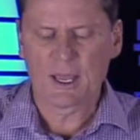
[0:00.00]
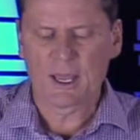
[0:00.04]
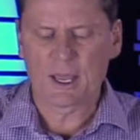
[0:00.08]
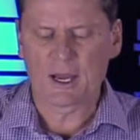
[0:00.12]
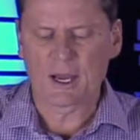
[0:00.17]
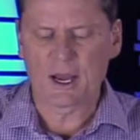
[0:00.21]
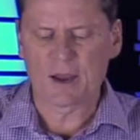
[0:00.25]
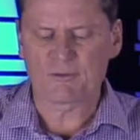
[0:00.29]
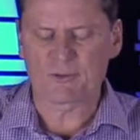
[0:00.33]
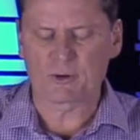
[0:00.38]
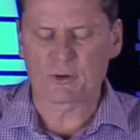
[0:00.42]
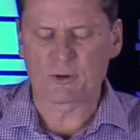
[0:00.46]

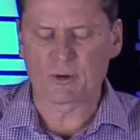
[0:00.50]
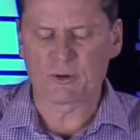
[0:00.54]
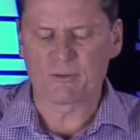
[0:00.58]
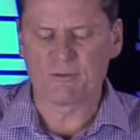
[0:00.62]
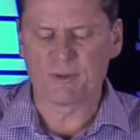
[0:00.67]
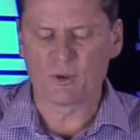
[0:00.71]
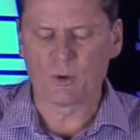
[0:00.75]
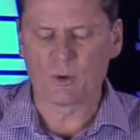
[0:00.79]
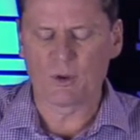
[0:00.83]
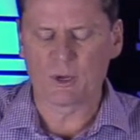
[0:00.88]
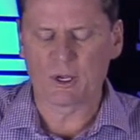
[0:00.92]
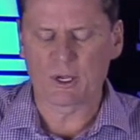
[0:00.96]
And after
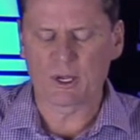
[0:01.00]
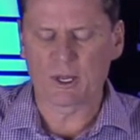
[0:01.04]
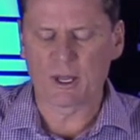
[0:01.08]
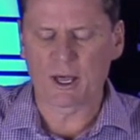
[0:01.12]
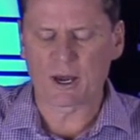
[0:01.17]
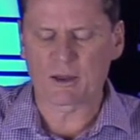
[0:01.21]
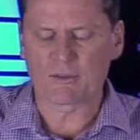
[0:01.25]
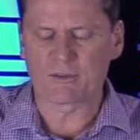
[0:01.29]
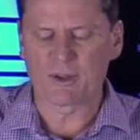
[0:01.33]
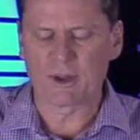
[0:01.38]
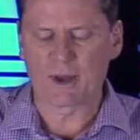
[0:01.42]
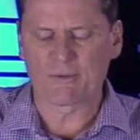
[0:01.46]
reviewing a
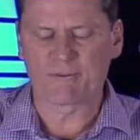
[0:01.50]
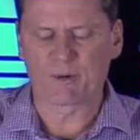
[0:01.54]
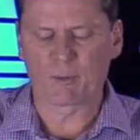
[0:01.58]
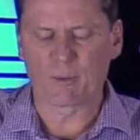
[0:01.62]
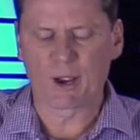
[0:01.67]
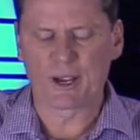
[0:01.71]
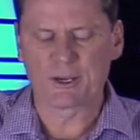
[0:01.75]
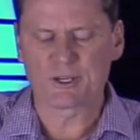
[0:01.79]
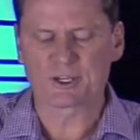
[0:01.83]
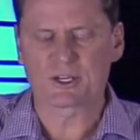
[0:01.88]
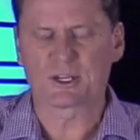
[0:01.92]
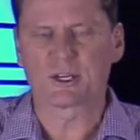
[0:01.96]
lot of the
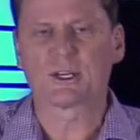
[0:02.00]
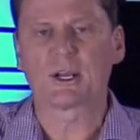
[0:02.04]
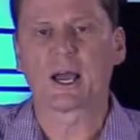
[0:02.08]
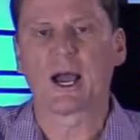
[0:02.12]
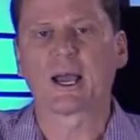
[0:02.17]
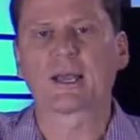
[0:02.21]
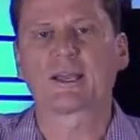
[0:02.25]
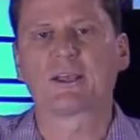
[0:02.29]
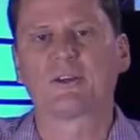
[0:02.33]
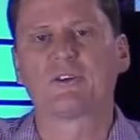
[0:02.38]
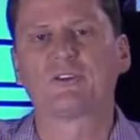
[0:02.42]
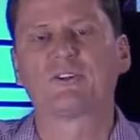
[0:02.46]
information,
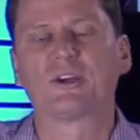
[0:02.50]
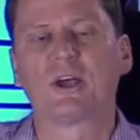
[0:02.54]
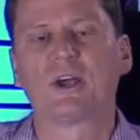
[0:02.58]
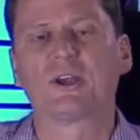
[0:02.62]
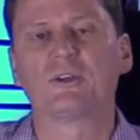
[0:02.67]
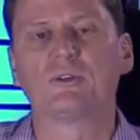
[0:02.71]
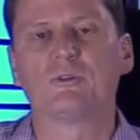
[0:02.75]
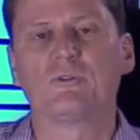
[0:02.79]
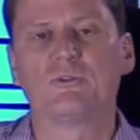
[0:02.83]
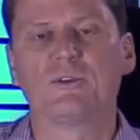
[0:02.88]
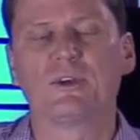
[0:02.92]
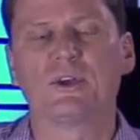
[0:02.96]
I can tell
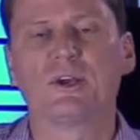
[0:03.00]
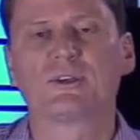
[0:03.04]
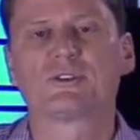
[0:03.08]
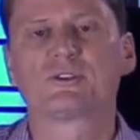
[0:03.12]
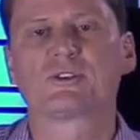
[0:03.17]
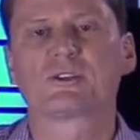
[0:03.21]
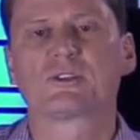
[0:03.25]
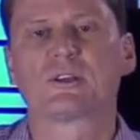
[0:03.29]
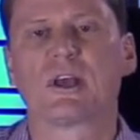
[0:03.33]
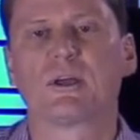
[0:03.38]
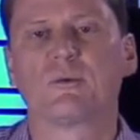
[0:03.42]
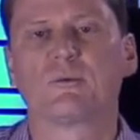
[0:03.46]
you
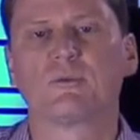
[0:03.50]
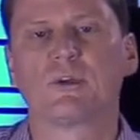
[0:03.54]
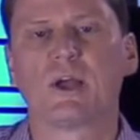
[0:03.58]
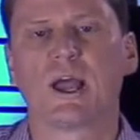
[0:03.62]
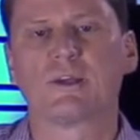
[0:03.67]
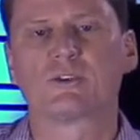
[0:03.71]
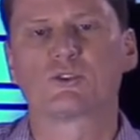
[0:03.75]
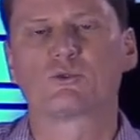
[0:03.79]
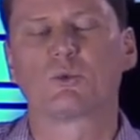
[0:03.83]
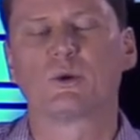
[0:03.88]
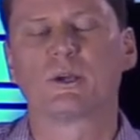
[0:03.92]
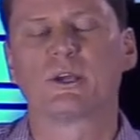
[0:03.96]
this that
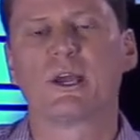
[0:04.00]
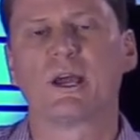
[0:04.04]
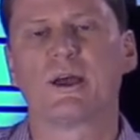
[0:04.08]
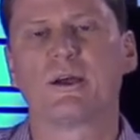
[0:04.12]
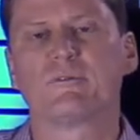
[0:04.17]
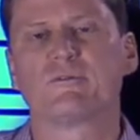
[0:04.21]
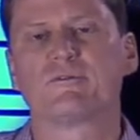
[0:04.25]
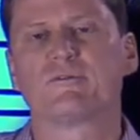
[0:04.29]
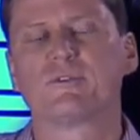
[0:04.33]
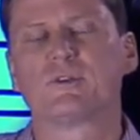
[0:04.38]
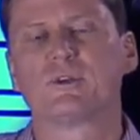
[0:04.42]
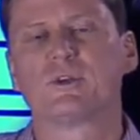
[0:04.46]
as we
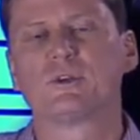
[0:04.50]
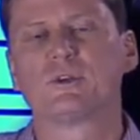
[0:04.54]
have